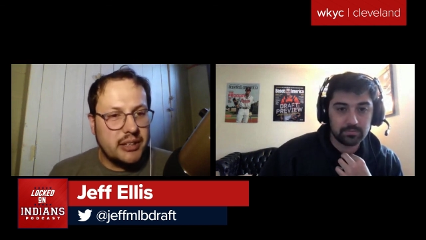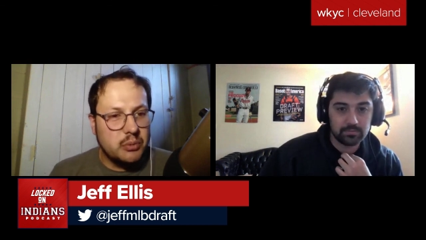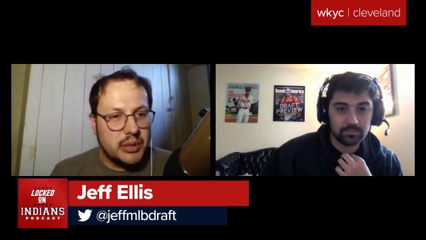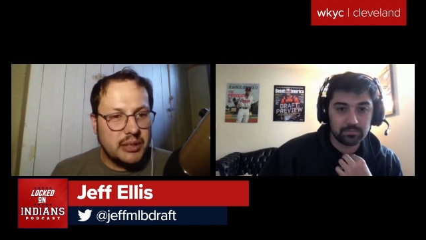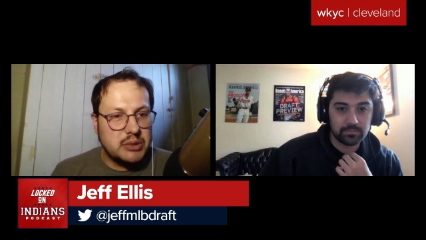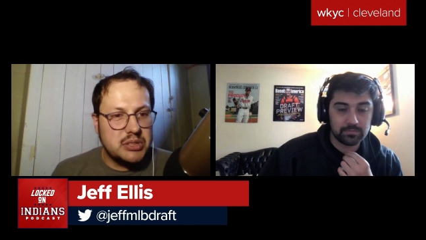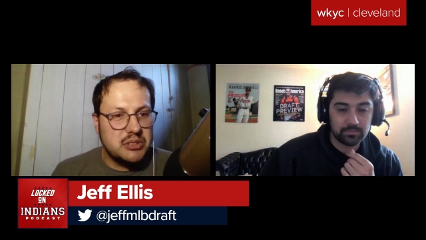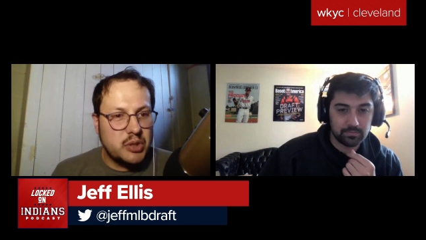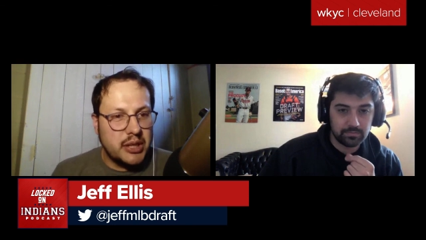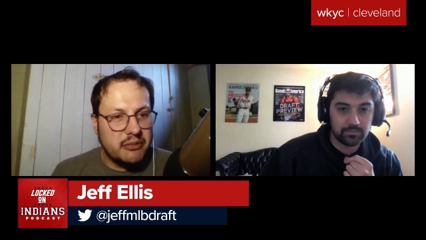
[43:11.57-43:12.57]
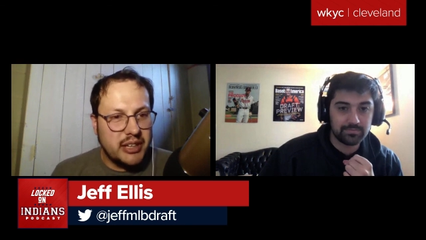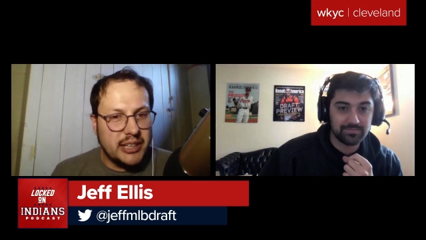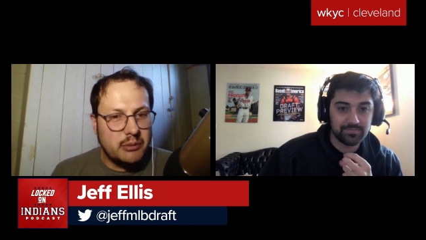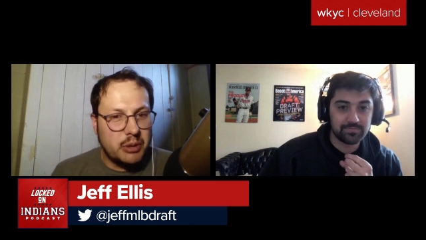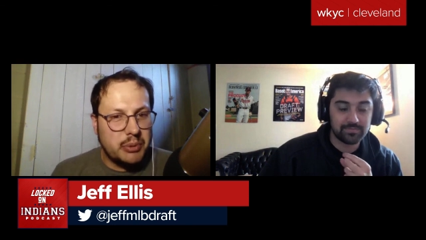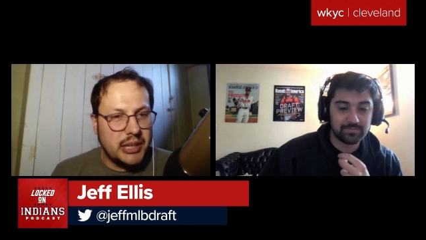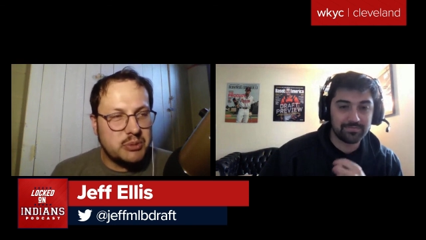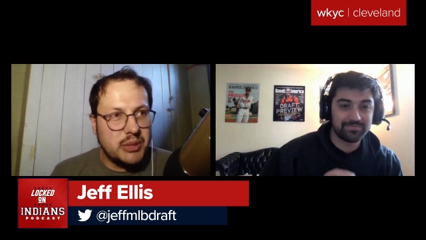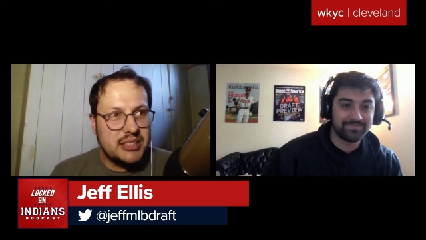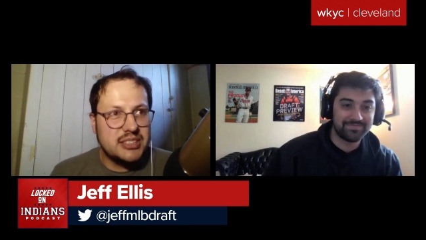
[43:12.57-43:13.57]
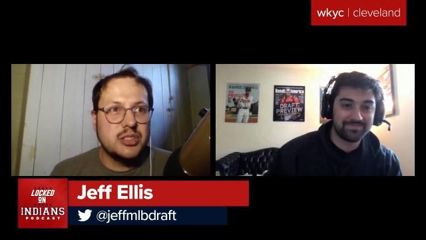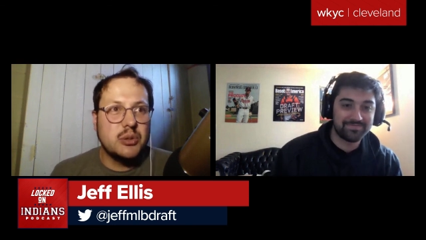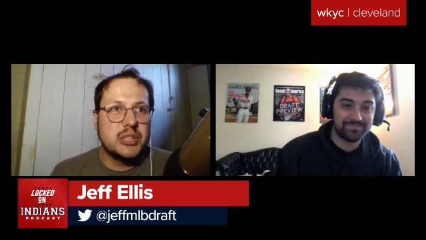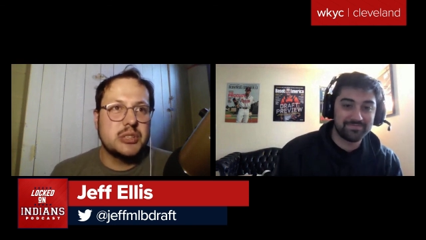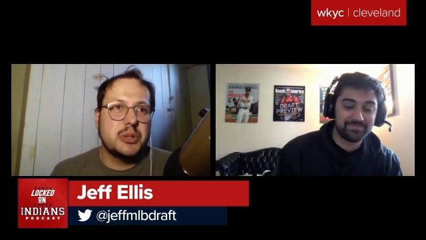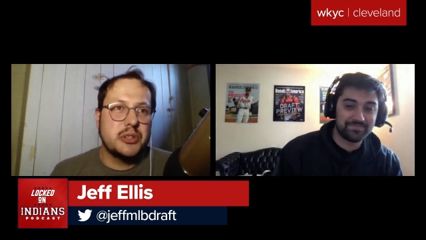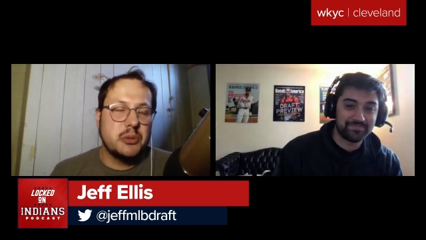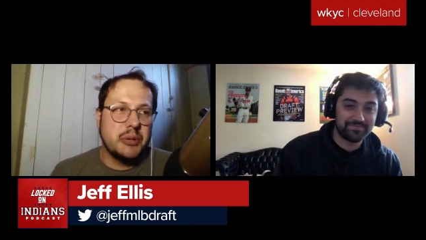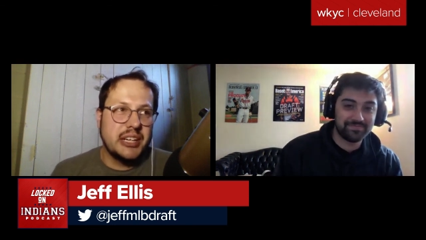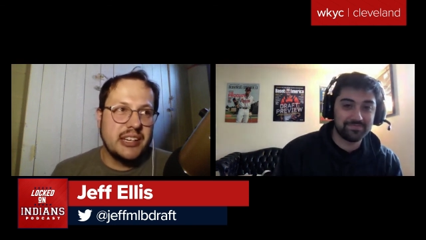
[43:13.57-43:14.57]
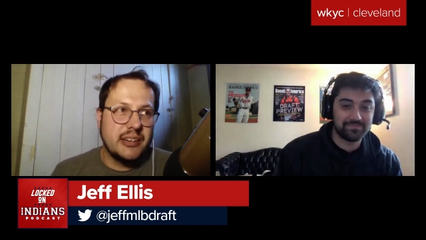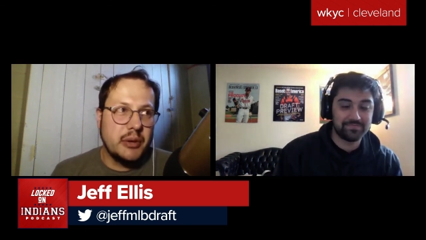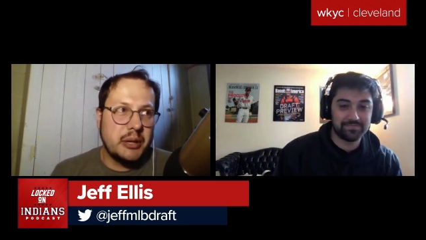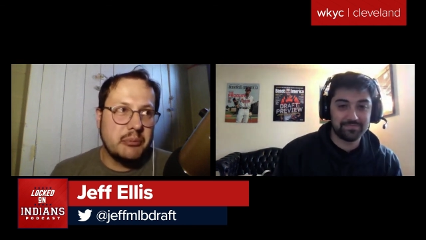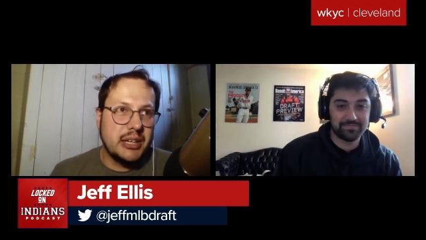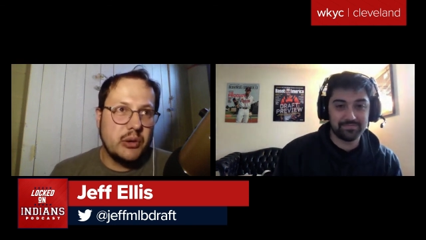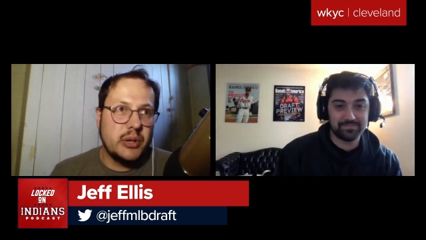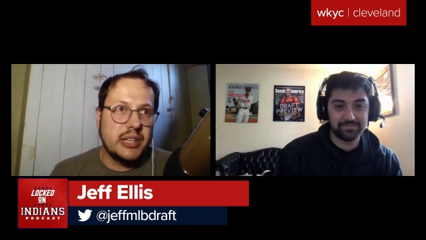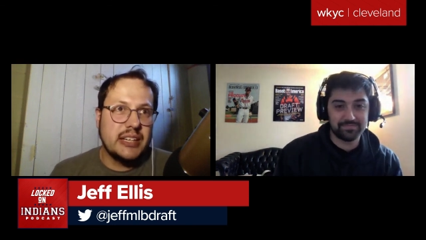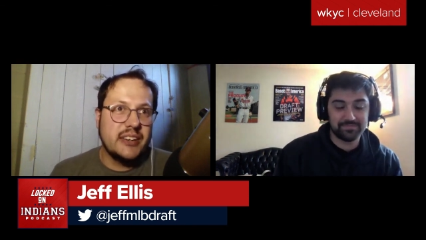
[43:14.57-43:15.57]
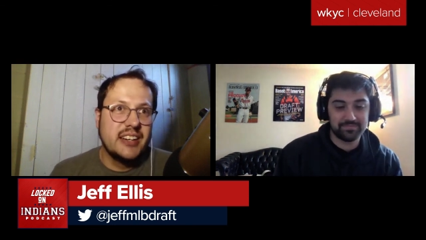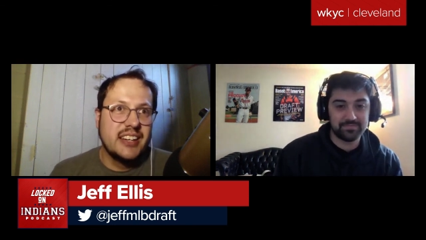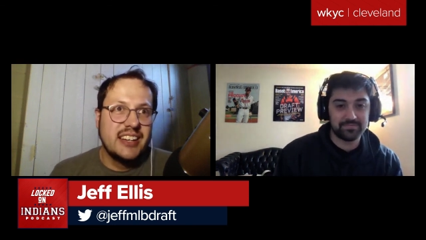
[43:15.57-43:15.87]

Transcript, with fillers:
Speaker 1: read when I was trying to find out about prospects. It's always worth your money. I recommend going there.